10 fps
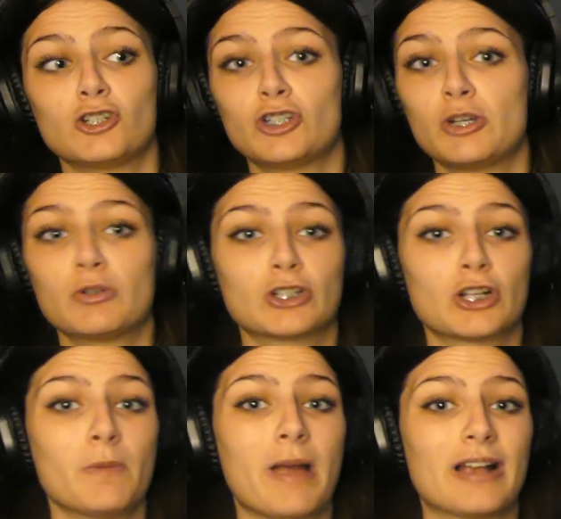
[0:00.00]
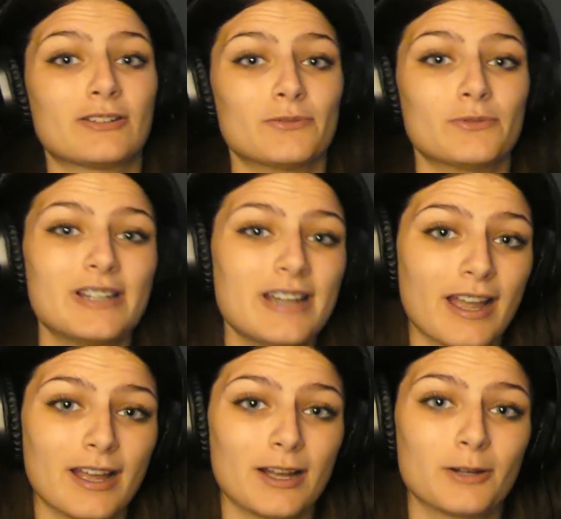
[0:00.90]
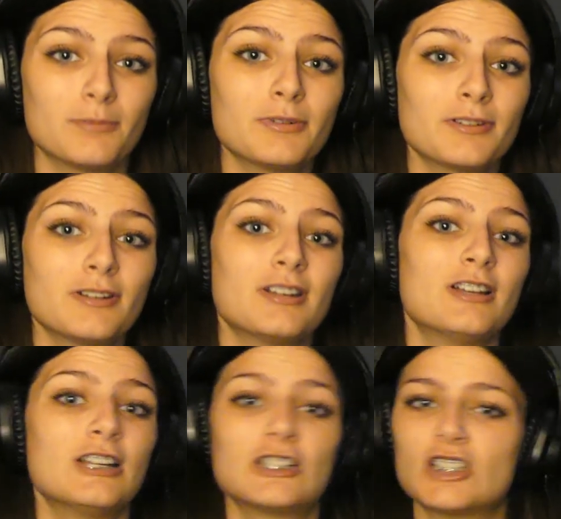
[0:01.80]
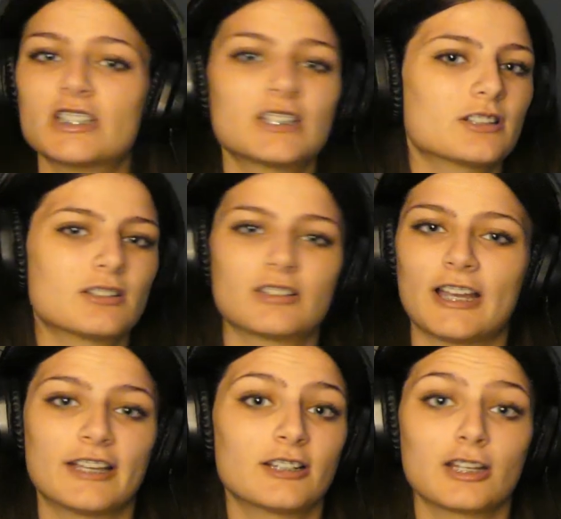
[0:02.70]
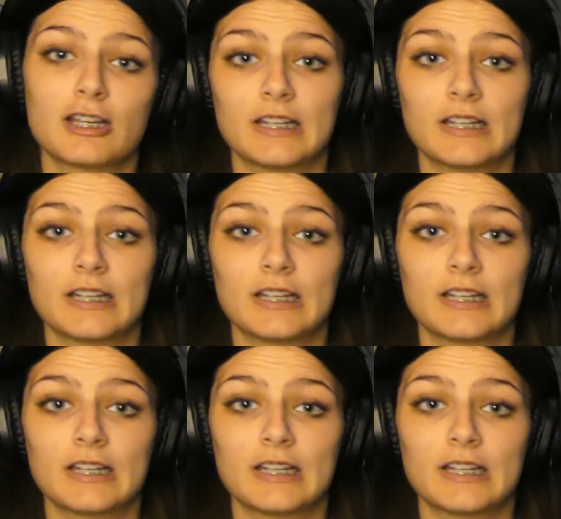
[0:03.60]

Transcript: she was going to go back to rehab just to, like,